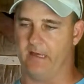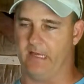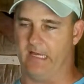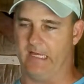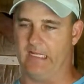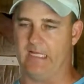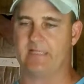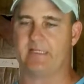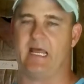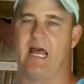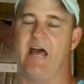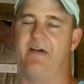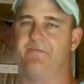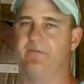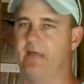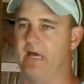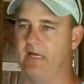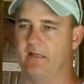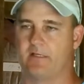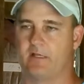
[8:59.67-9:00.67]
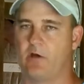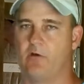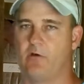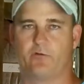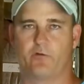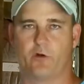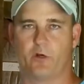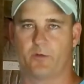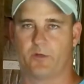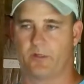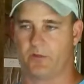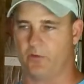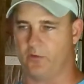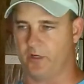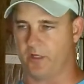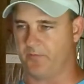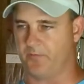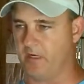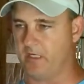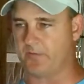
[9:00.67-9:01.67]
at least half of that is going
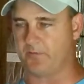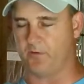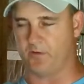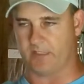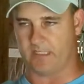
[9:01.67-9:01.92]
towards principal.